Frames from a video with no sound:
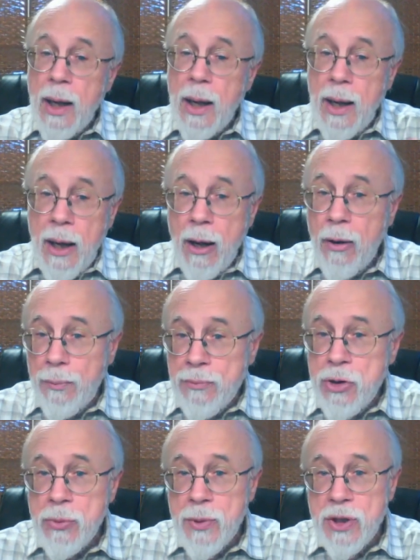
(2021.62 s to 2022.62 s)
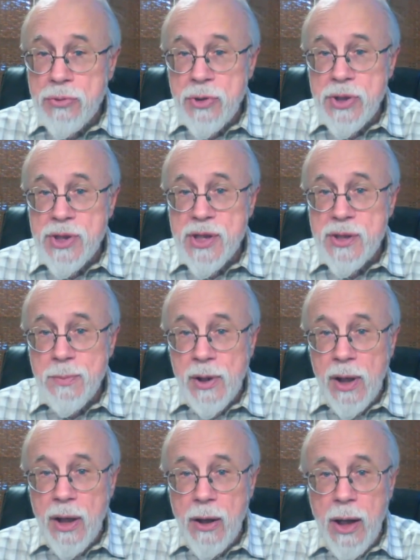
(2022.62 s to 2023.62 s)
help humans resist
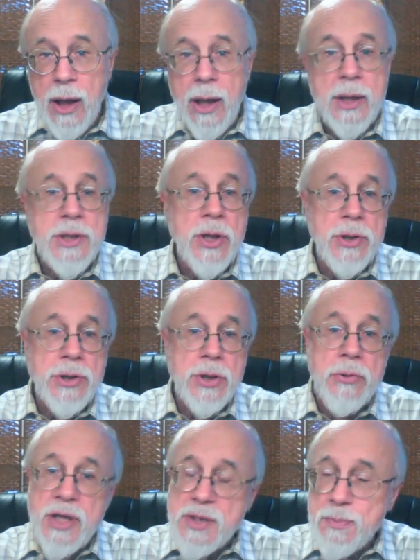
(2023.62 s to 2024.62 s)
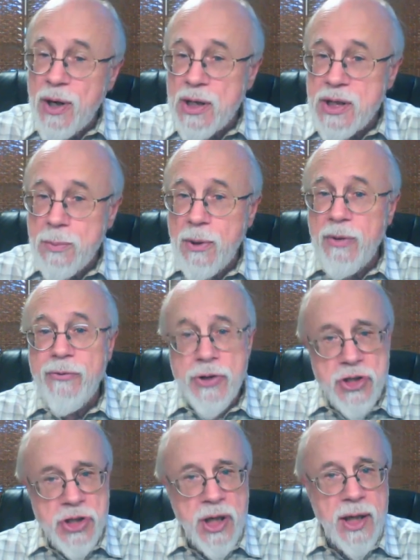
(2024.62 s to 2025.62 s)
malaria. It's also responsible for
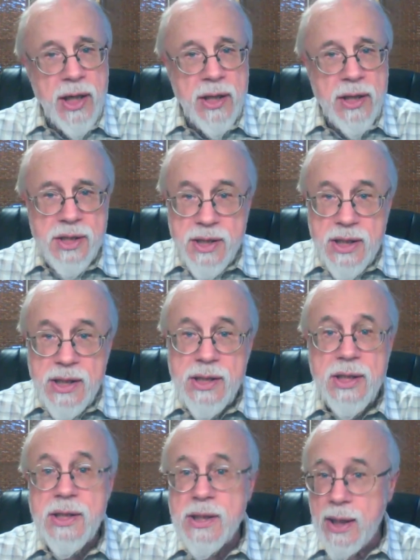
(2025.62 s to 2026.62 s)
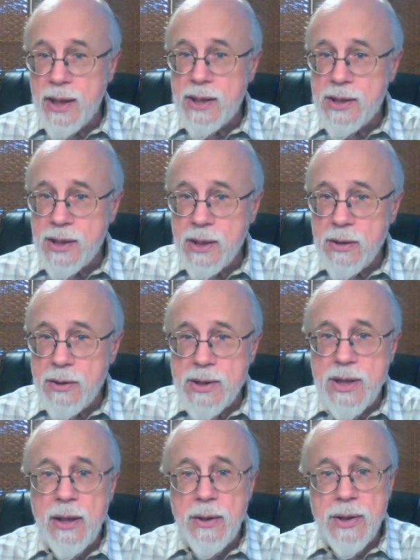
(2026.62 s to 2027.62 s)
genetic diseases like sickle
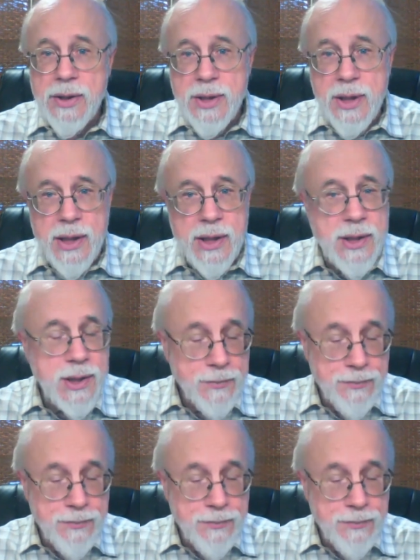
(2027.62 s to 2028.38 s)
cell disease,